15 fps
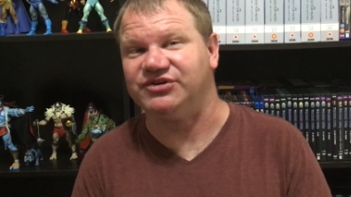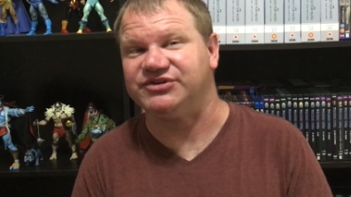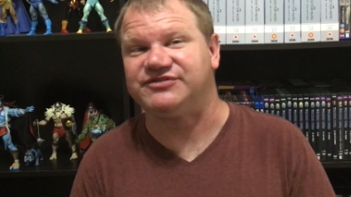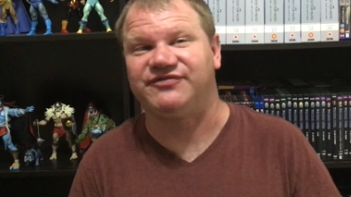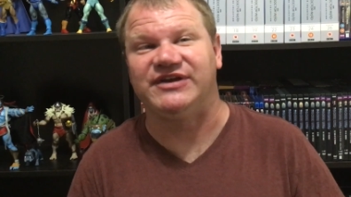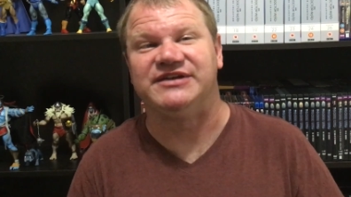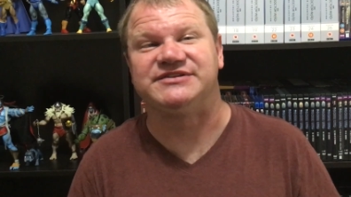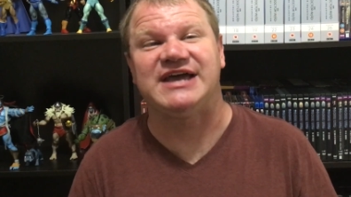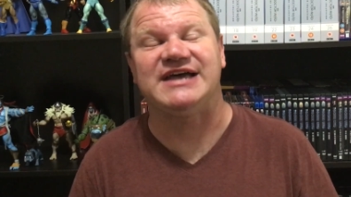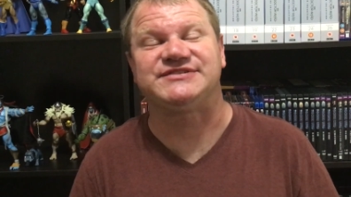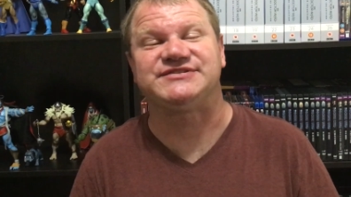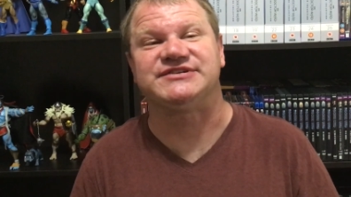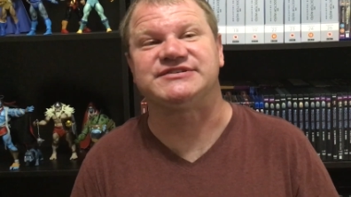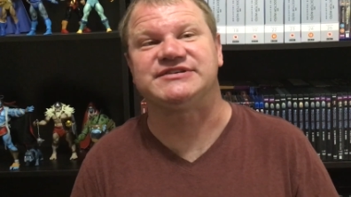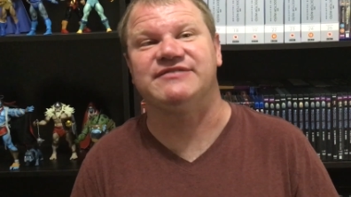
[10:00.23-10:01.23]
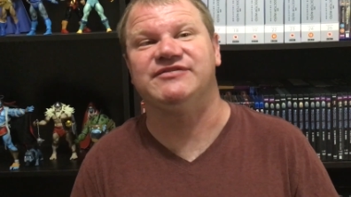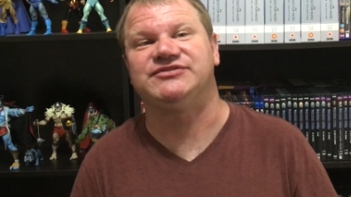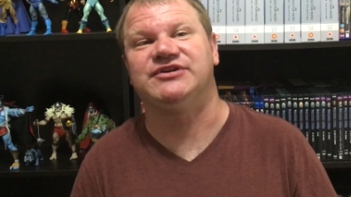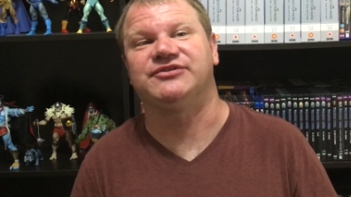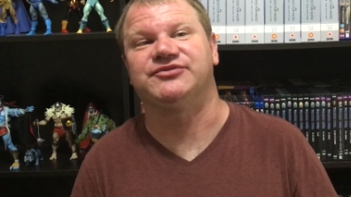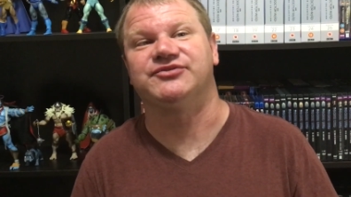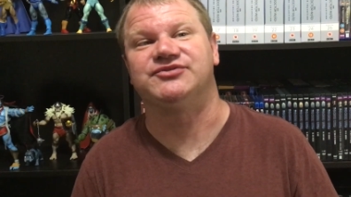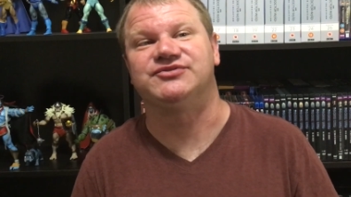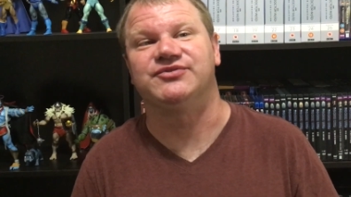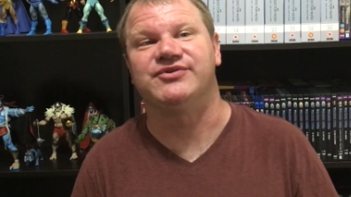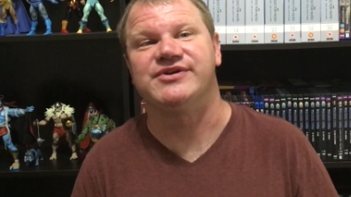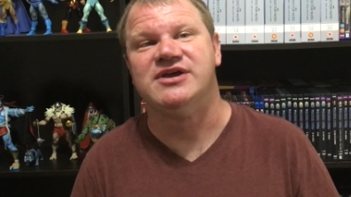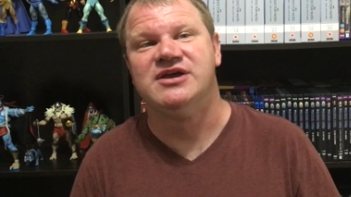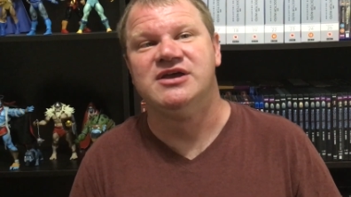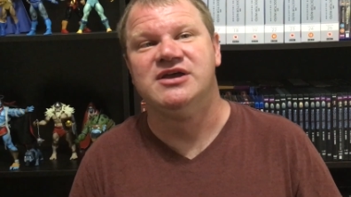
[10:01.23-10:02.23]
It's a fantastic Seventh Doctor
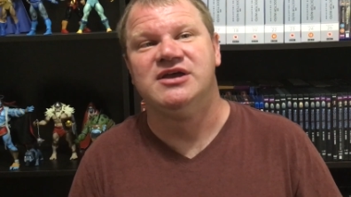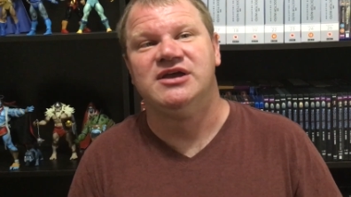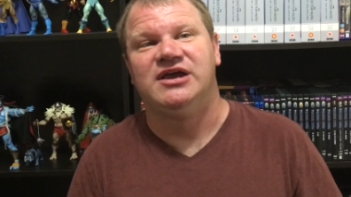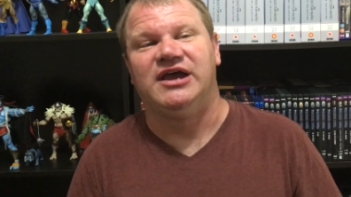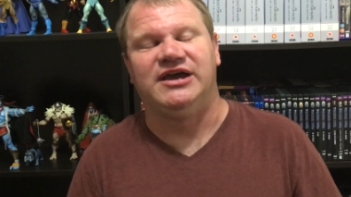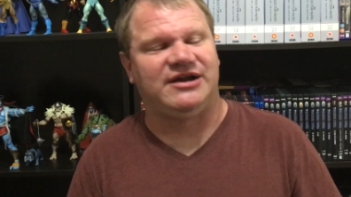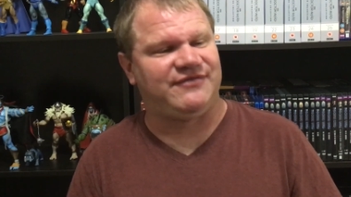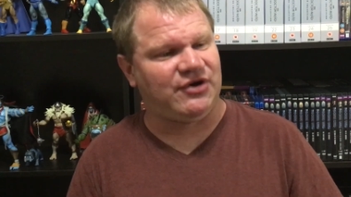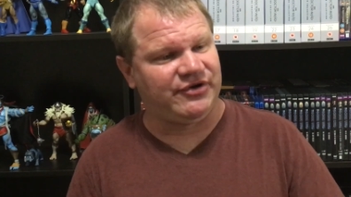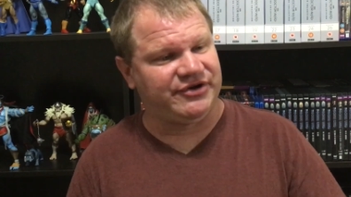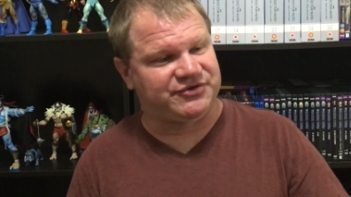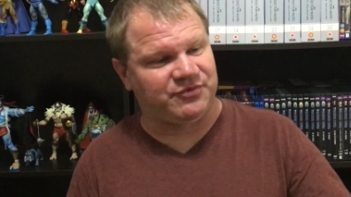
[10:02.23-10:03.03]
story. And I've always